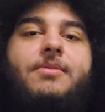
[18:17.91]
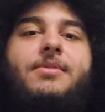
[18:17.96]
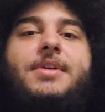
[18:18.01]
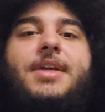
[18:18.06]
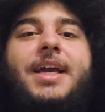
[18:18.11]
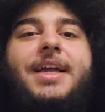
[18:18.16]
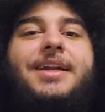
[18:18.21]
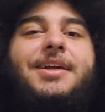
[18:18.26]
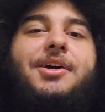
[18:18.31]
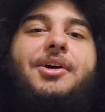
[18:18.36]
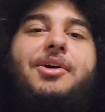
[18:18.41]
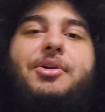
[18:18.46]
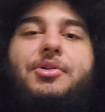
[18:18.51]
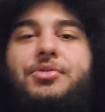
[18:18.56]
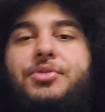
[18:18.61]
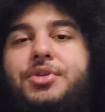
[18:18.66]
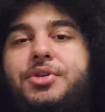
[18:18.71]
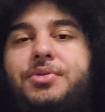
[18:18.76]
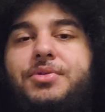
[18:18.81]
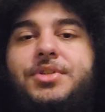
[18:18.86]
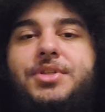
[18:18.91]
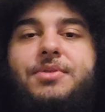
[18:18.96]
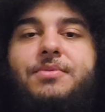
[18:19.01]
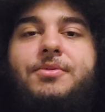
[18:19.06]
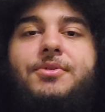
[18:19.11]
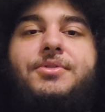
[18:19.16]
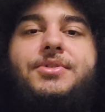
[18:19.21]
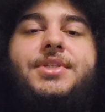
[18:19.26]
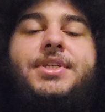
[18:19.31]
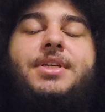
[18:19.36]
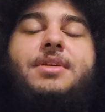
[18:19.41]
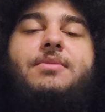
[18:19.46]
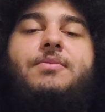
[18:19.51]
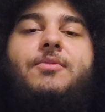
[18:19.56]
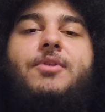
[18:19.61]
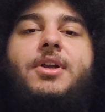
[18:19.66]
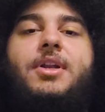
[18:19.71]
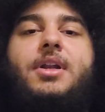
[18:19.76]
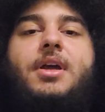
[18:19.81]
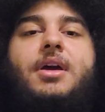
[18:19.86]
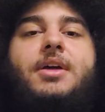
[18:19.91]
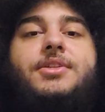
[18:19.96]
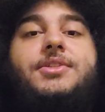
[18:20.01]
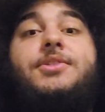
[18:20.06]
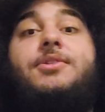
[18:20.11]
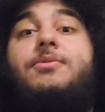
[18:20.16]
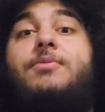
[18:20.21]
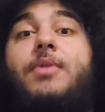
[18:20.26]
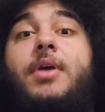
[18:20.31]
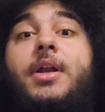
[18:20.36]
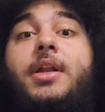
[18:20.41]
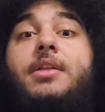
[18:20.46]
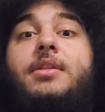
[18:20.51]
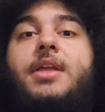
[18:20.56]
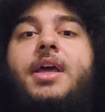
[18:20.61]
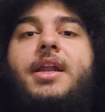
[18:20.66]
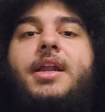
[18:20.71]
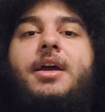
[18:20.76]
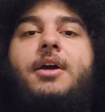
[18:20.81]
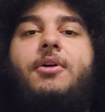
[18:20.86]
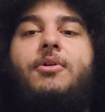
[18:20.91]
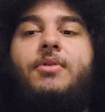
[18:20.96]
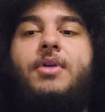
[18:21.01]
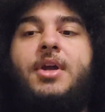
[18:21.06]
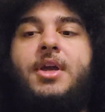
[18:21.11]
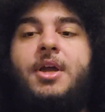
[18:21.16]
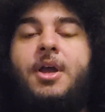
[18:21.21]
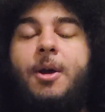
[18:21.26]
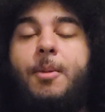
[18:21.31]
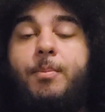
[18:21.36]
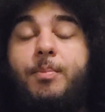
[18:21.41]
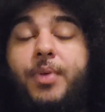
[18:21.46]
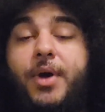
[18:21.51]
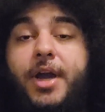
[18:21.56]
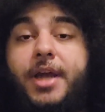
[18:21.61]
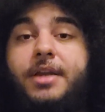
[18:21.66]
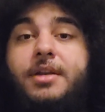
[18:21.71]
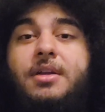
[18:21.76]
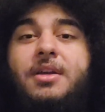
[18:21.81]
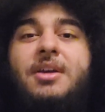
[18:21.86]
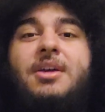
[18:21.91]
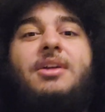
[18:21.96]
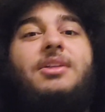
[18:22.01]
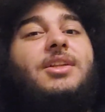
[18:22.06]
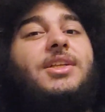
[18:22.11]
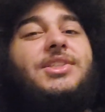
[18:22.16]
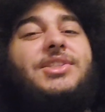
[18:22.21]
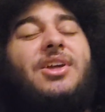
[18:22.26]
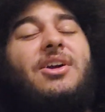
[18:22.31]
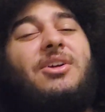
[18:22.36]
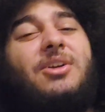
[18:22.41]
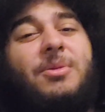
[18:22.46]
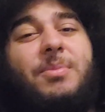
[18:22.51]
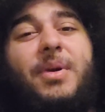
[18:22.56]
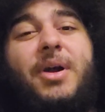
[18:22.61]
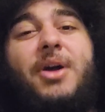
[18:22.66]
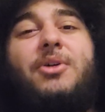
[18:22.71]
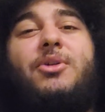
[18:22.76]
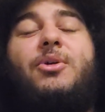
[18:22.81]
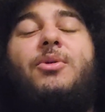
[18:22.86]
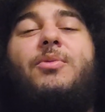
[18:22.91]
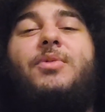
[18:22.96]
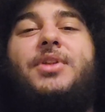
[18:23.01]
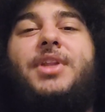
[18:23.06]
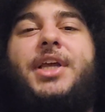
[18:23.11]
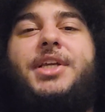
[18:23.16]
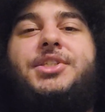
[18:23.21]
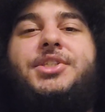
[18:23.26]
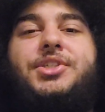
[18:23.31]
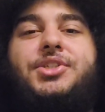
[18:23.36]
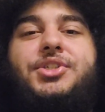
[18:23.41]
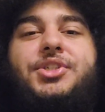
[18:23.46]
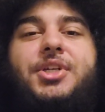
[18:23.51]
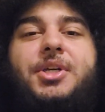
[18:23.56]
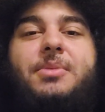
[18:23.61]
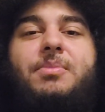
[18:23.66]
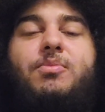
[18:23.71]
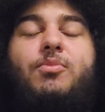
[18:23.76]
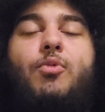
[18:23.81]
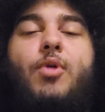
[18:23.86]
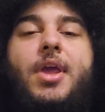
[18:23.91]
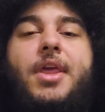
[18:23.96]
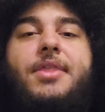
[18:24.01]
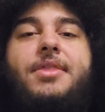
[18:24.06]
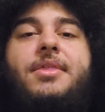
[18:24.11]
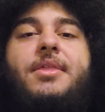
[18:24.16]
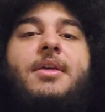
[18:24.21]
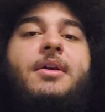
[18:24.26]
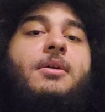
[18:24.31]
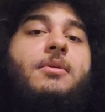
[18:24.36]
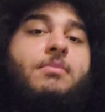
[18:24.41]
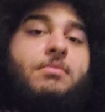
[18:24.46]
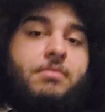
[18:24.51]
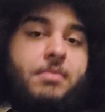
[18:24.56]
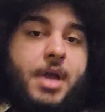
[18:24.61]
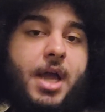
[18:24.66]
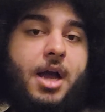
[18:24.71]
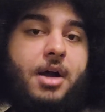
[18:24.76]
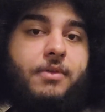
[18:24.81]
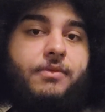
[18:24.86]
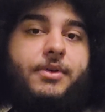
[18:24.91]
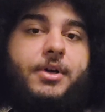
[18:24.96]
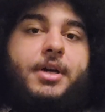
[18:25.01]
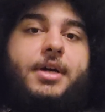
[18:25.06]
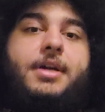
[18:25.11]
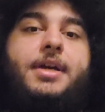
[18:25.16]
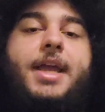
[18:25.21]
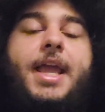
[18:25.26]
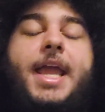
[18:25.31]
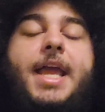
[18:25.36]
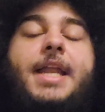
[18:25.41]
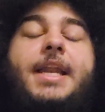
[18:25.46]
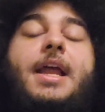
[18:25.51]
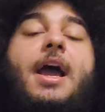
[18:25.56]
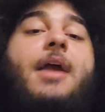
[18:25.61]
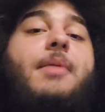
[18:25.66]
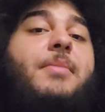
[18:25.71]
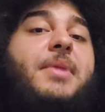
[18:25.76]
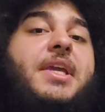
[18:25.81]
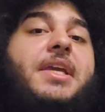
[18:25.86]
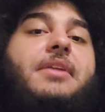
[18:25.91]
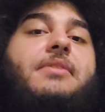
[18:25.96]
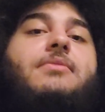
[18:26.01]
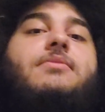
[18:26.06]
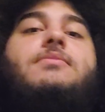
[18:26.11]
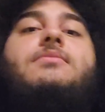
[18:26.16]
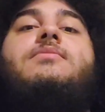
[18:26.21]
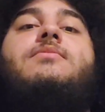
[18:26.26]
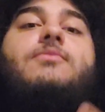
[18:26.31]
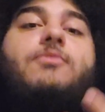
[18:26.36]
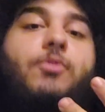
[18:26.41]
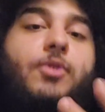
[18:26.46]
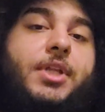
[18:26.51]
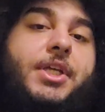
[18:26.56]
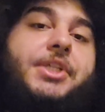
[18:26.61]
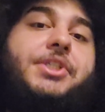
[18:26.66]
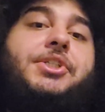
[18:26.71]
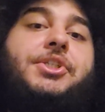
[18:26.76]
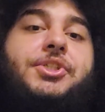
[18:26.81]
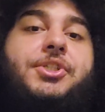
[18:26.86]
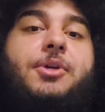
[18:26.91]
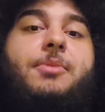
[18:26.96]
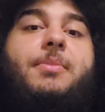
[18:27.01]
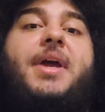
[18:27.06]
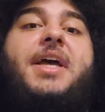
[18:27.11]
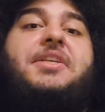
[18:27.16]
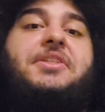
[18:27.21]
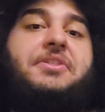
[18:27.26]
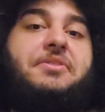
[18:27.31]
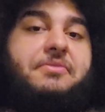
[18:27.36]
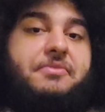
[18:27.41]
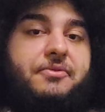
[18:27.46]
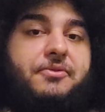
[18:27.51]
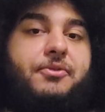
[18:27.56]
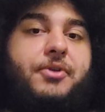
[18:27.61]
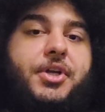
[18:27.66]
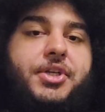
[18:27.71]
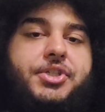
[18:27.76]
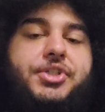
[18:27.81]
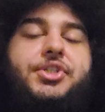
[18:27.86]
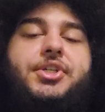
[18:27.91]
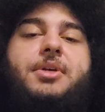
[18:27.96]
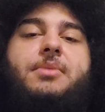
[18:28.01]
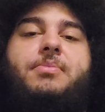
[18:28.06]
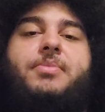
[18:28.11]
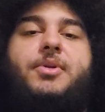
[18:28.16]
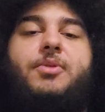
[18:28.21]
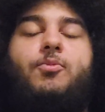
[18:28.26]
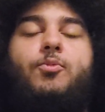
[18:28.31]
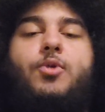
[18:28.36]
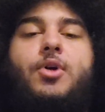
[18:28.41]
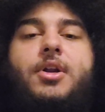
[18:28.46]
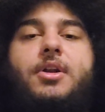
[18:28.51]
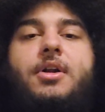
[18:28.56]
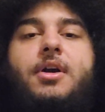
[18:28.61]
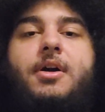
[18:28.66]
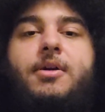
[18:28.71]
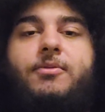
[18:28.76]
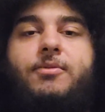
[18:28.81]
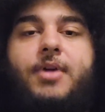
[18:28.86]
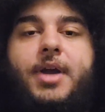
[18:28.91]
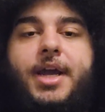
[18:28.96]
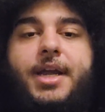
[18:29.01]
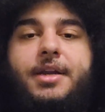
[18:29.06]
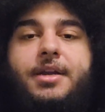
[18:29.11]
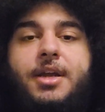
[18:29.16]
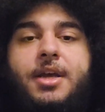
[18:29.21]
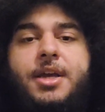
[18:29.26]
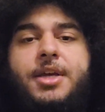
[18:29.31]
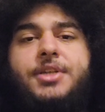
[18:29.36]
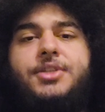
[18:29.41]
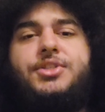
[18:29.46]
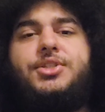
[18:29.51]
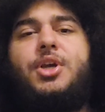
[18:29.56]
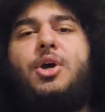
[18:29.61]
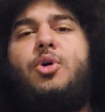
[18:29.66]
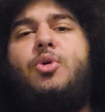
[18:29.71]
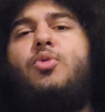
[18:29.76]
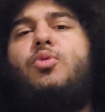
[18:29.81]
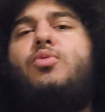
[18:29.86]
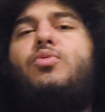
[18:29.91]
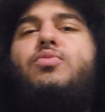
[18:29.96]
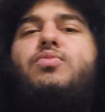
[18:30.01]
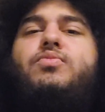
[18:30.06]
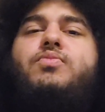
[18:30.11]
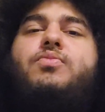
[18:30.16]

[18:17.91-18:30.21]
kind of all cutesy-wootsy and whatnot, still writing that out. But let's talk about her relationship with Alva. And I mean relationship as in friendship and whatnot, right? So